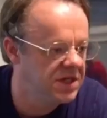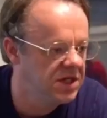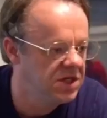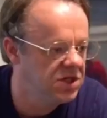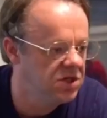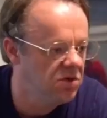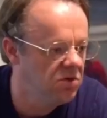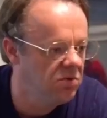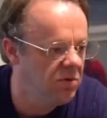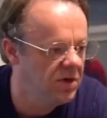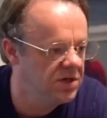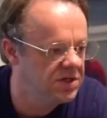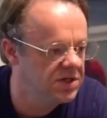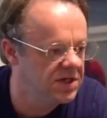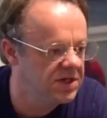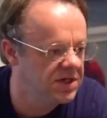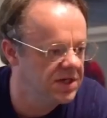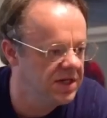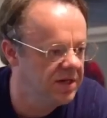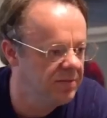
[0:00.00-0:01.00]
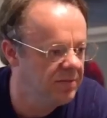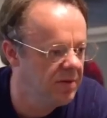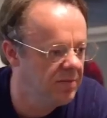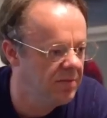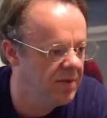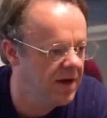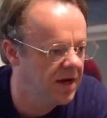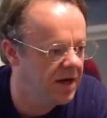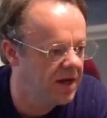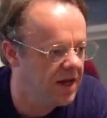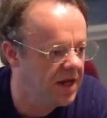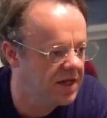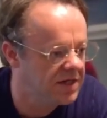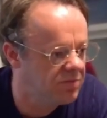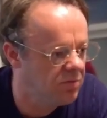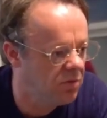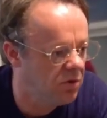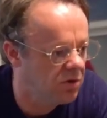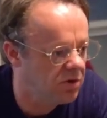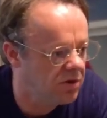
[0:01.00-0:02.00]
Since you want to sleep in my
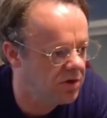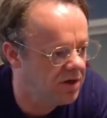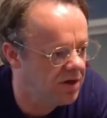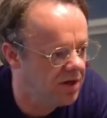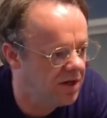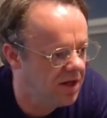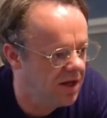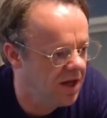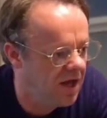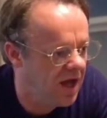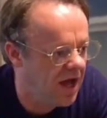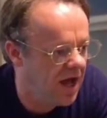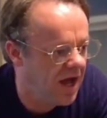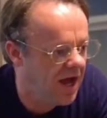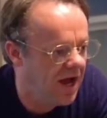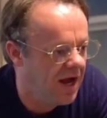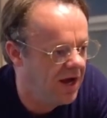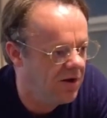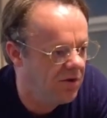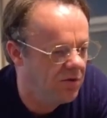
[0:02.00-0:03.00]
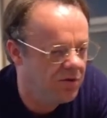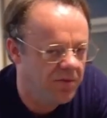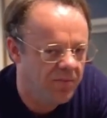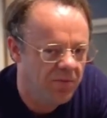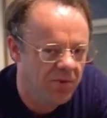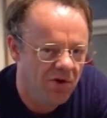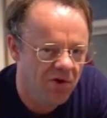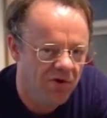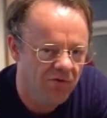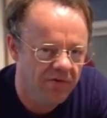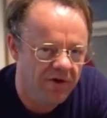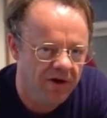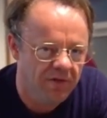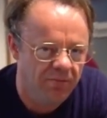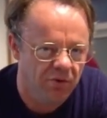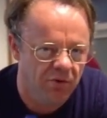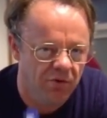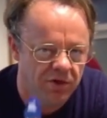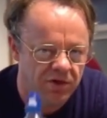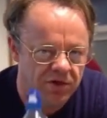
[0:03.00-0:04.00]
class, Morgan, I know the
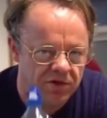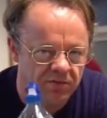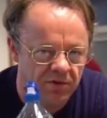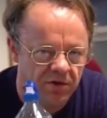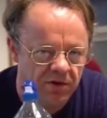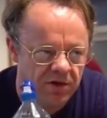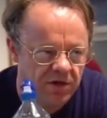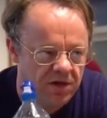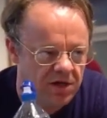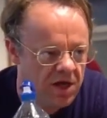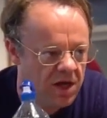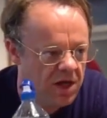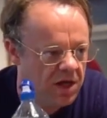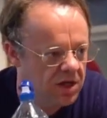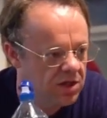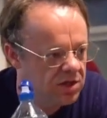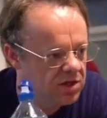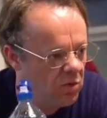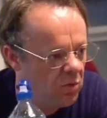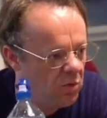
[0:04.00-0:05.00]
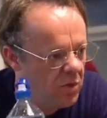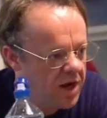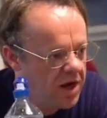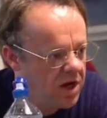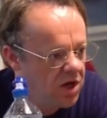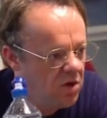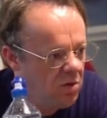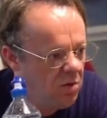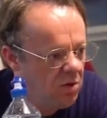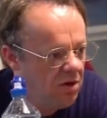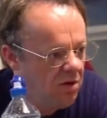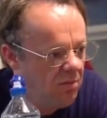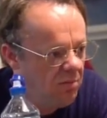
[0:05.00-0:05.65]
perfect punishment to wake you